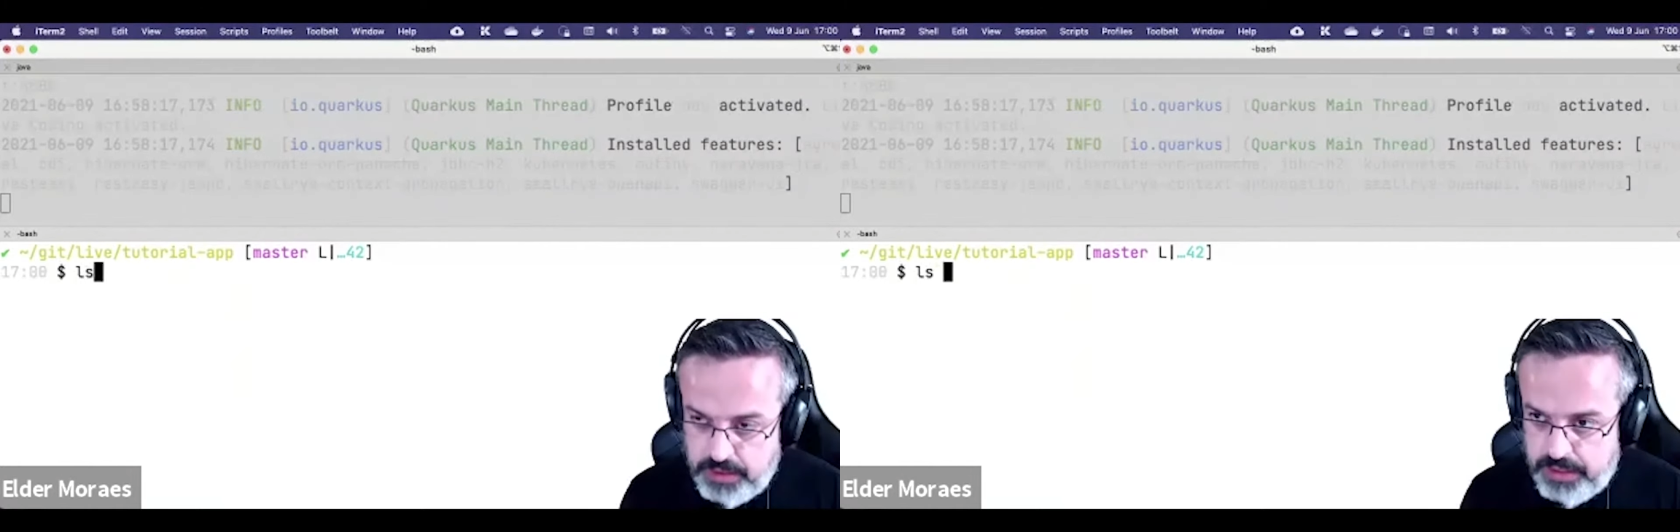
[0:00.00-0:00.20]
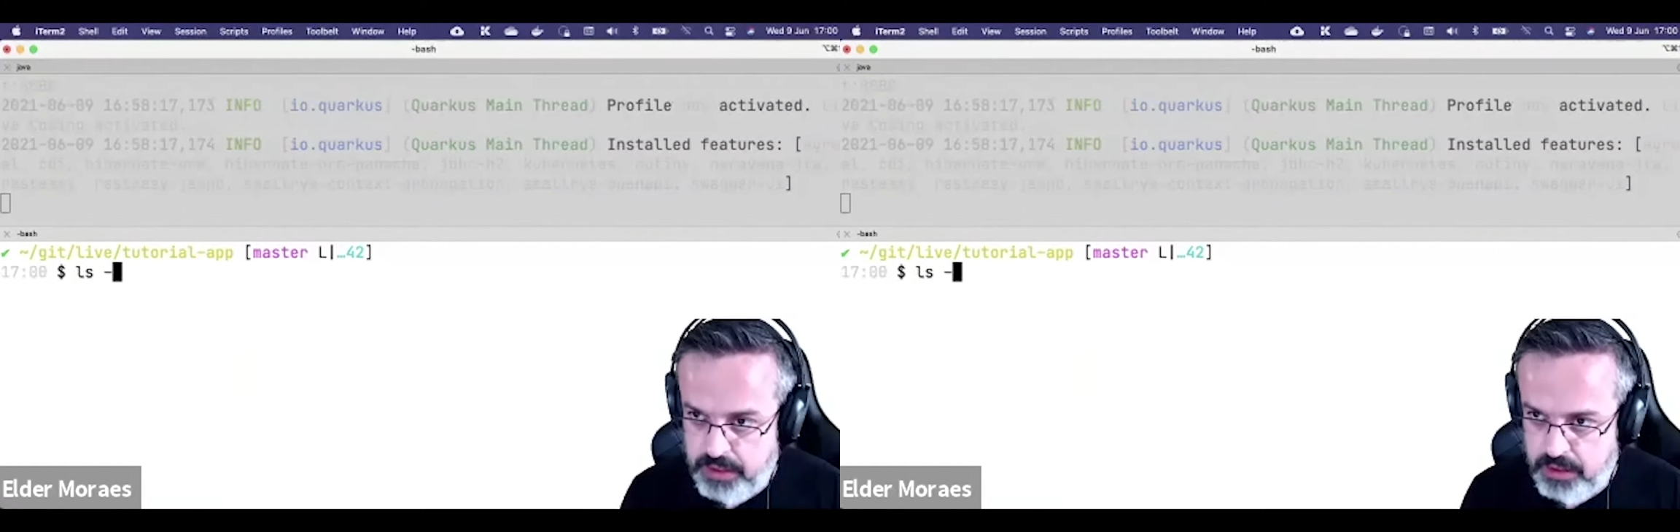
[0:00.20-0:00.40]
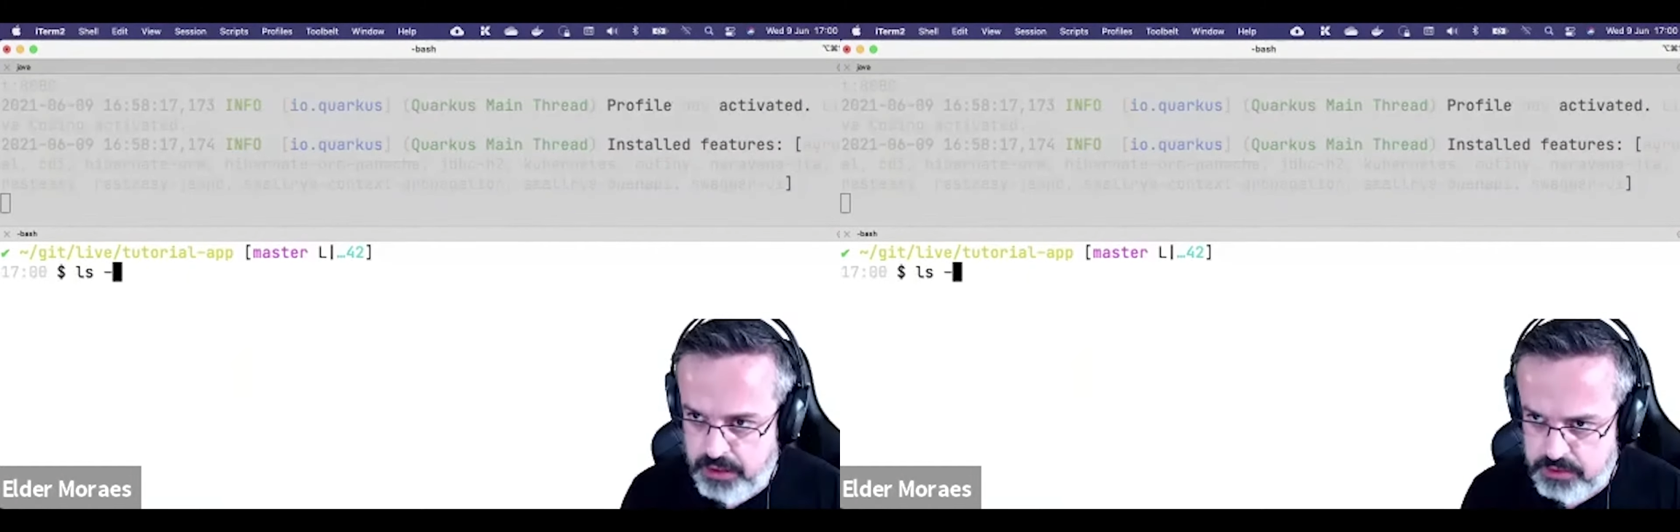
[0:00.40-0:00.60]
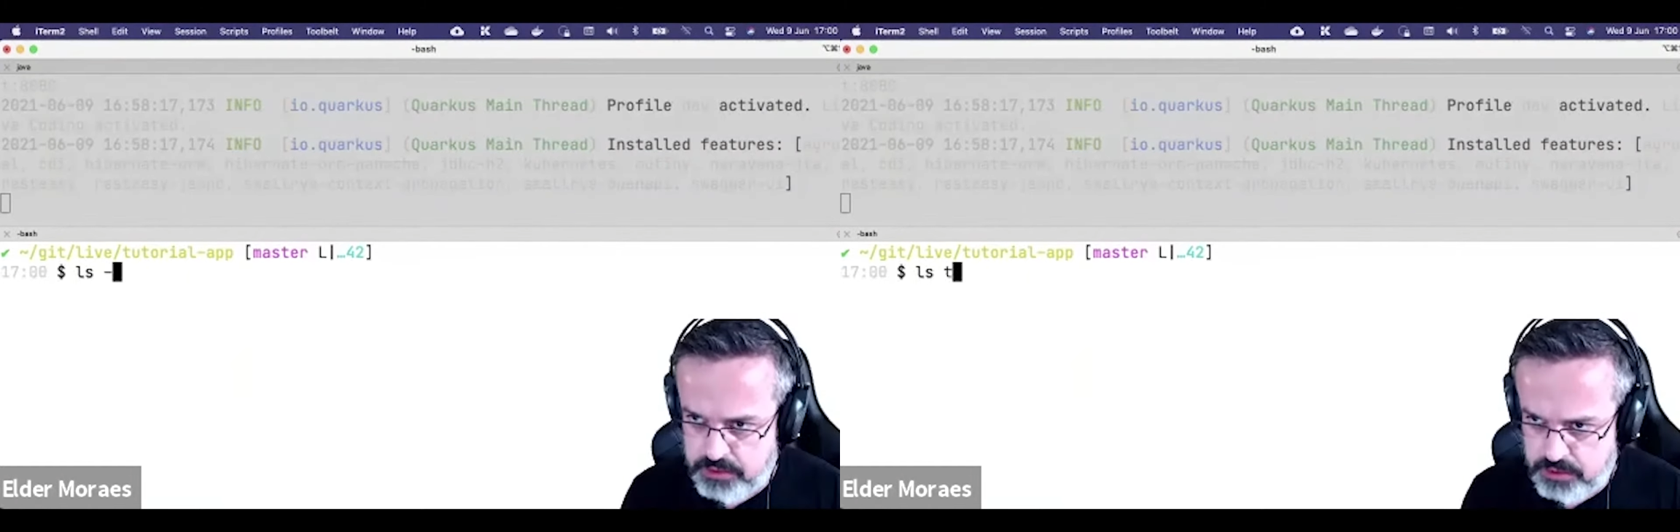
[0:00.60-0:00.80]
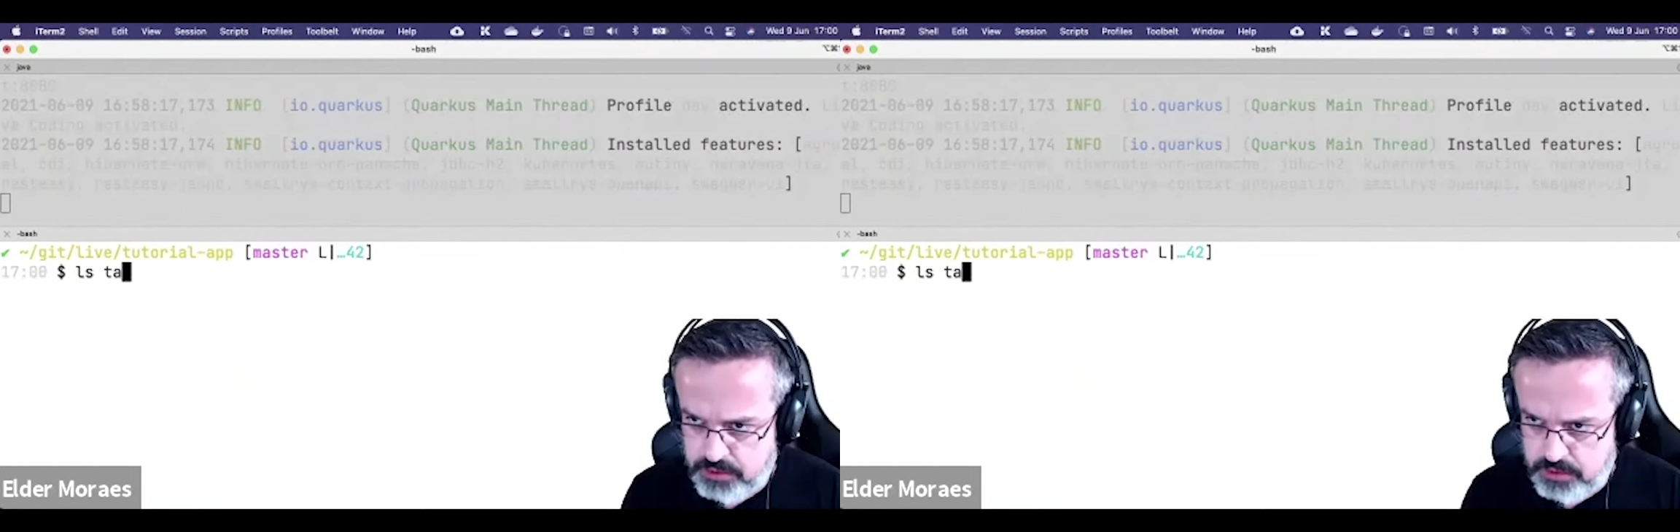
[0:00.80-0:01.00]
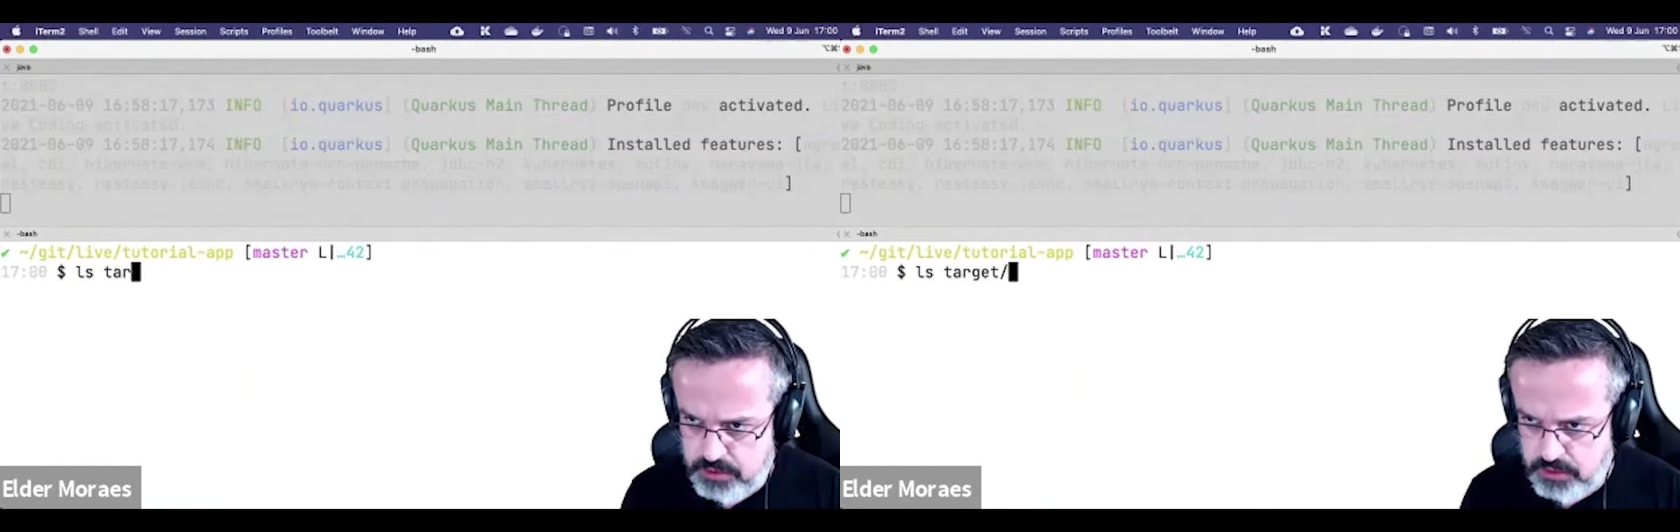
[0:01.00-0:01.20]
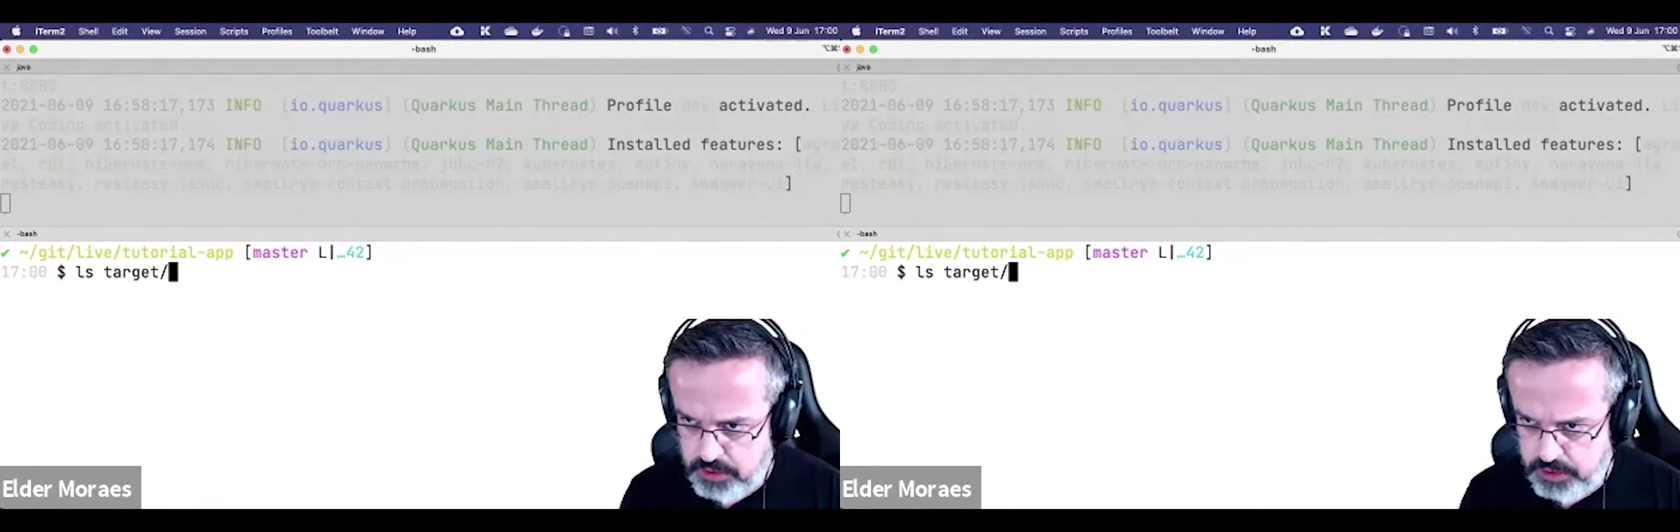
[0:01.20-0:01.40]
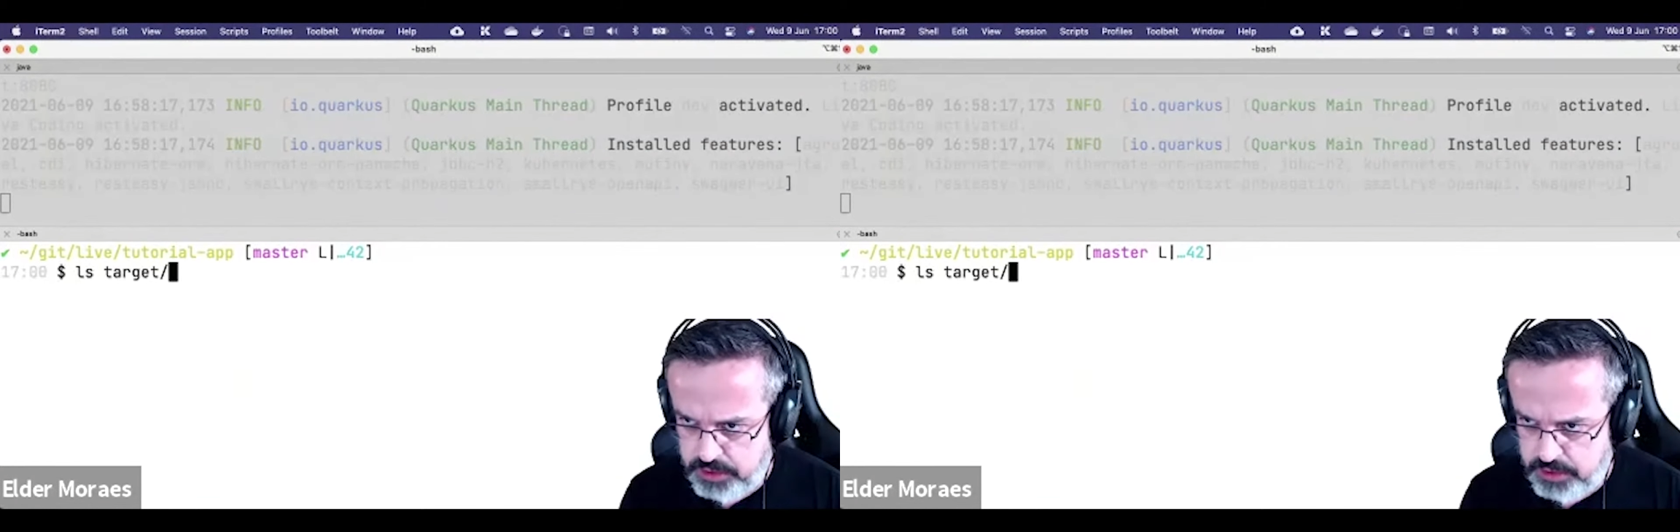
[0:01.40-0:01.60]
ls
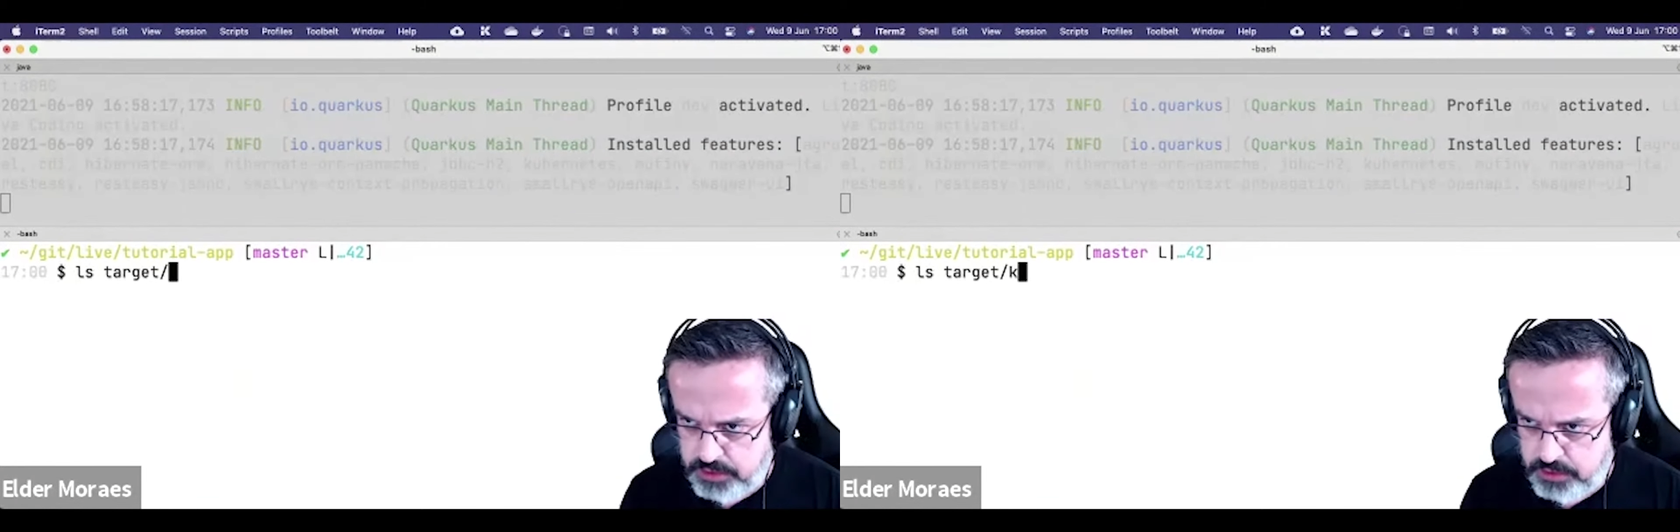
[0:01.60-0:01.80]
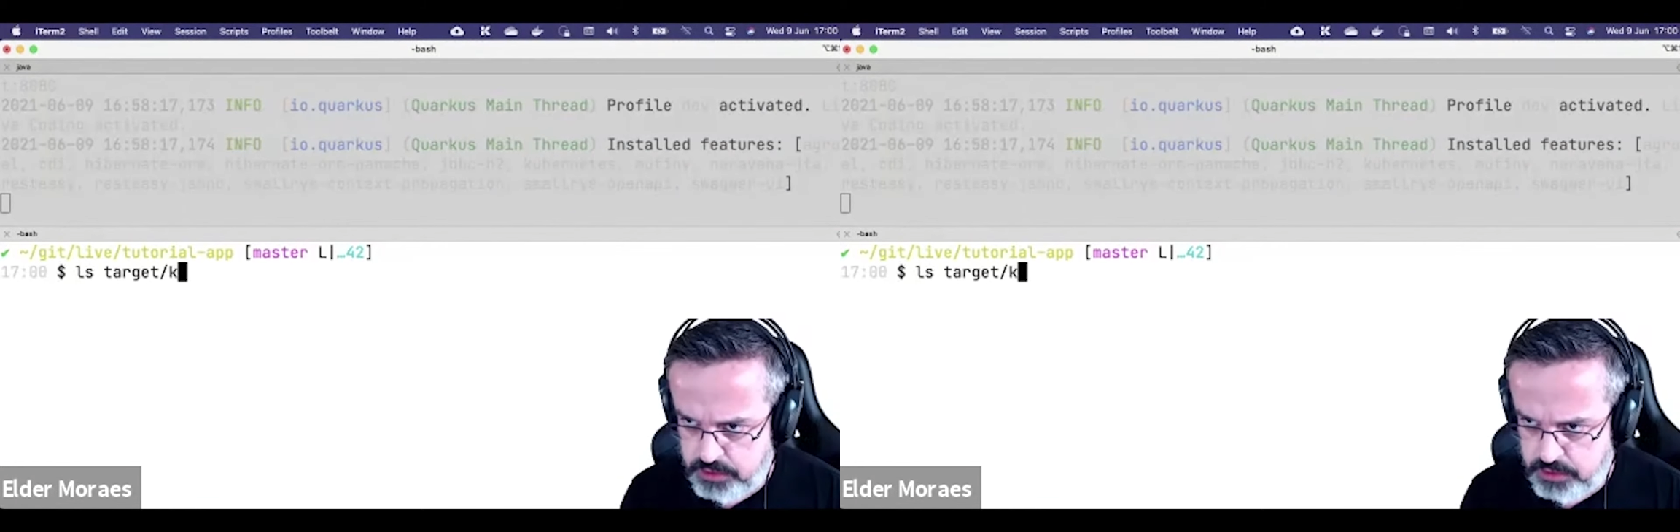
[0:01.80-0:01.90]
target